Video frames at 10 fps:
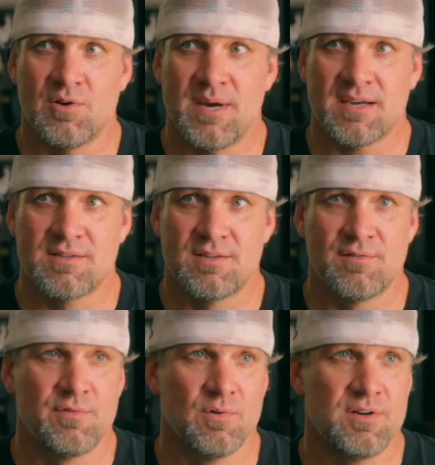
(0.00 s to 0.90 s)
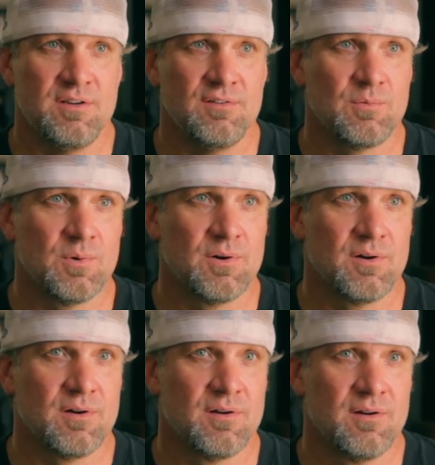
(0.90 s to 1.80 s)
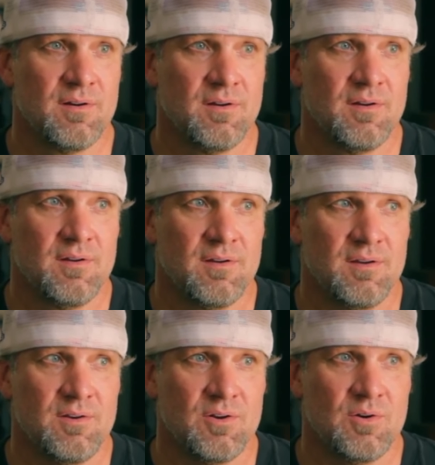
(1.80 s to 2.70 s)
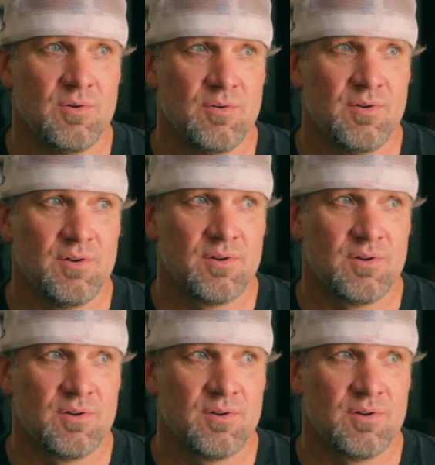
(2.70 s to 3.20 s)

go back to the 40s where, you know,